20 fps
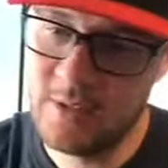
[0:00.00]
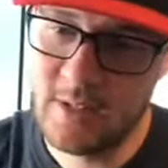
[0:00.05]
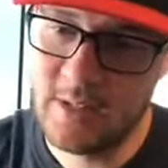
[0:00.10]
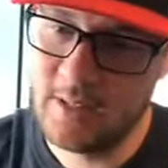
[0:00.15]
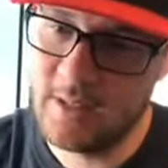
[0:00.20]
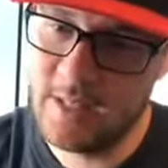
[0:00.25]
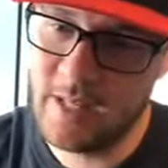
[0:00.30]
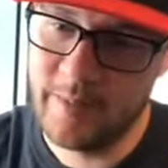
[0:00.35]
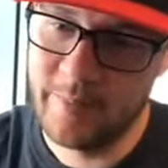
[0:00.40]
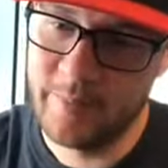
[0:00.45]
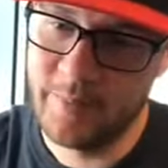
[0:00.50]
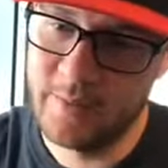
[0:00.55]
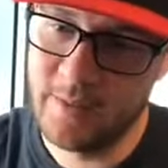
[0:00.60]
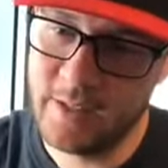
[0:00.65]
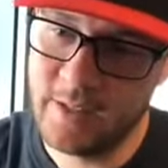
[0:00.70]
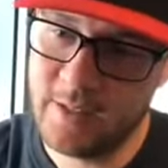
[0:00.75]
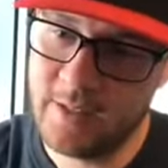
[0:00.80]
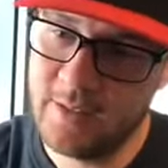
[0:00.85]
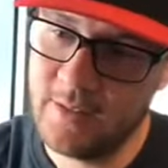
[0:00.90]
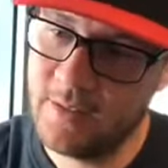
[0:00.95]
that lap.
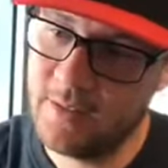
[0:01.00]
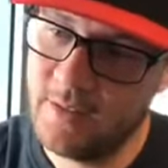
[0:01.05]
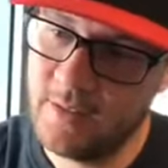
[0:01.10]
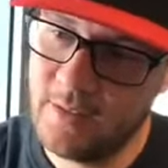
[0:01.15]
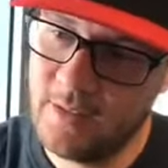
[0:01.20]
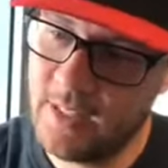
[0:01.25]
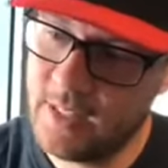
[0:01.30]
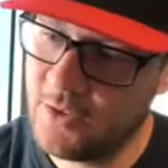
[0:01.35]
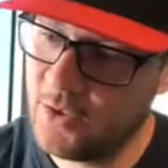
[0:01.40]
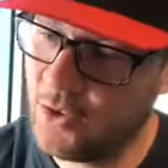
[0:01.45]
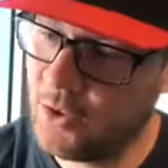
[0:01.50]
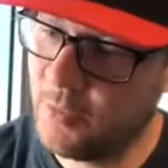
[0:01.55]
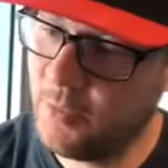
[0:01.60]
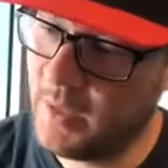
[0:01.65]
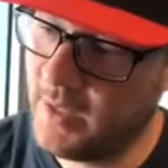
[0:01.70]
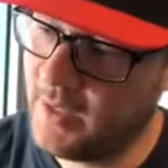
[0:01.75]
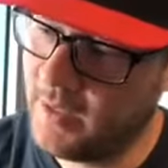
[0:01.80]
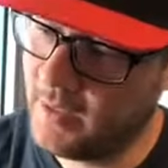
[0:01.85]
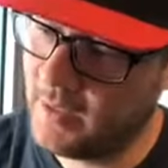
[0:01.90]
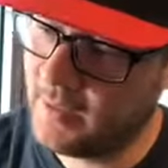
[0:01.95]
Like, that should
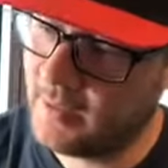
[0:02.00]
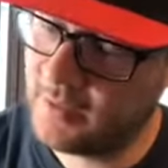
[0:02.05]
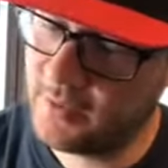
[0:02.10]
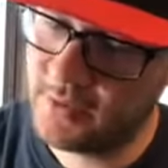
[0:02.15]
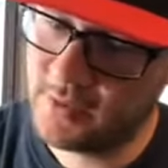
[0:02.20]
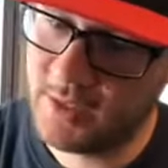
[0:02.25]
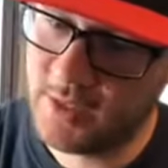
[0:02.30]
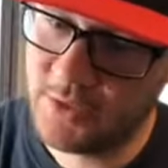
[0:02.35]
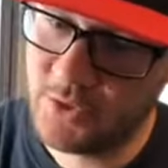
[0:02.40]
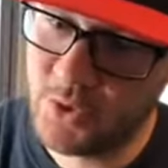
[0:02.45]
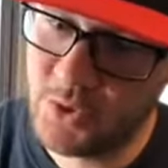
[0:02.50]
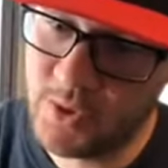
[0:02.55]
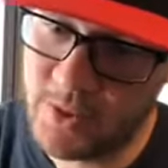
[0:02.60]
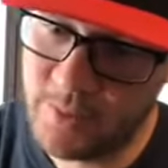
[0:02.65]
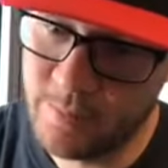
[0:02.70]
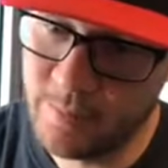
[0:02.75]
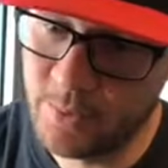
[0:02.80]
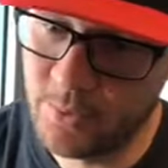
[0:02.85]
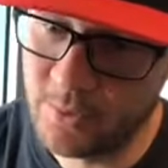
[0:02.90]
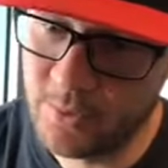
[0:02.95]
be such a
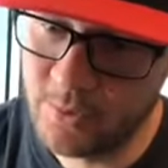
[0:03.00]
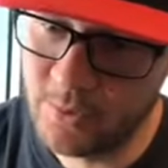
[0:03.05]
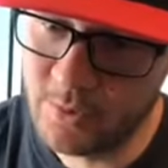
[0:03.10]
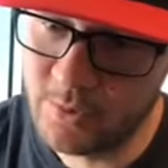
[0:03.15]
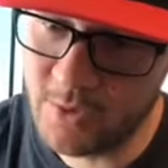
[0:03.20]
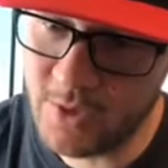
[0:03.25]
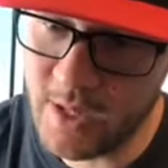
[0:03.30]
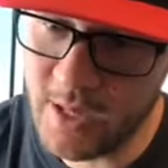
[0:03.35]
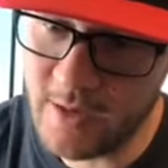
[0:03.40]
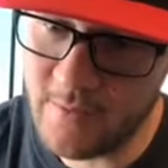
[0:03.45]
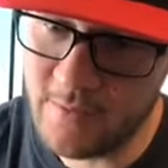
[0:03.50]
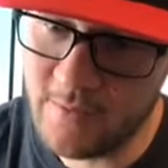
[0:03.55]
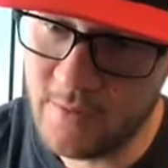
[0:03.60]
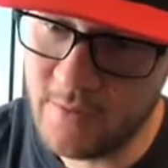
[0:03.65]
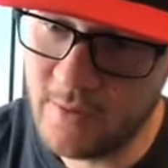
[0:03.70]
simple rule to have.